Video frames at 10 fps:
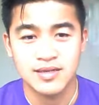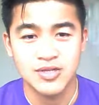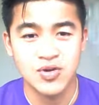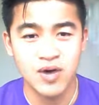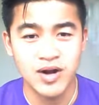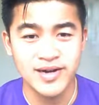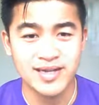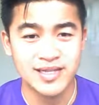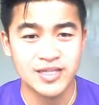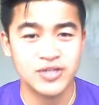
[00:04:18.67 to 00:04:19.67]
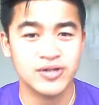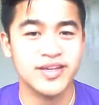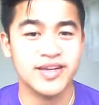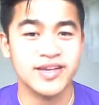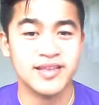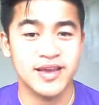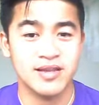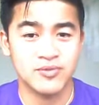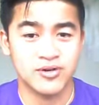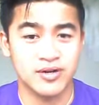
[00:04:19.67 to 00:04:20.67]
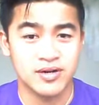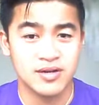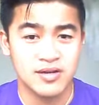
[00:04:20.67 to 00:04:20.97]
You are not enjoying it anymore.